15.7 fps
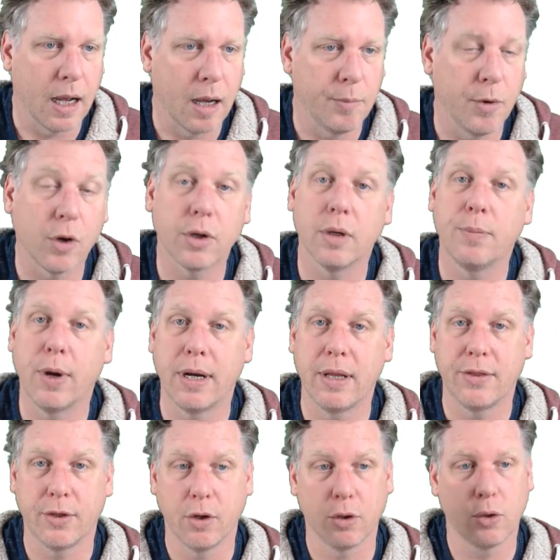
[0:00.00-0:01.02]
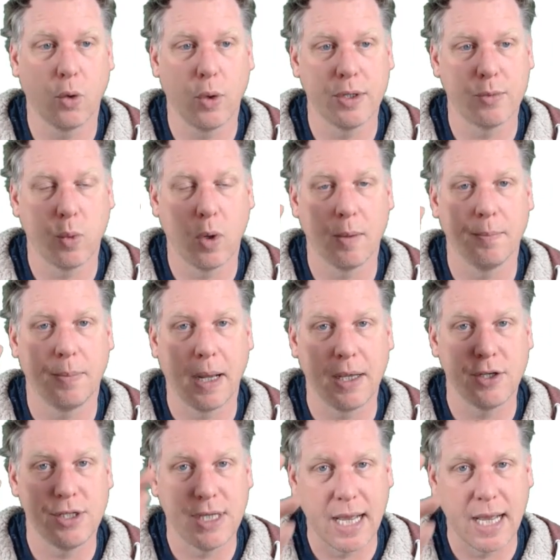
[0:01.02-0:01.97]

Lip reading: I'm not going to put anything on quiz 1 page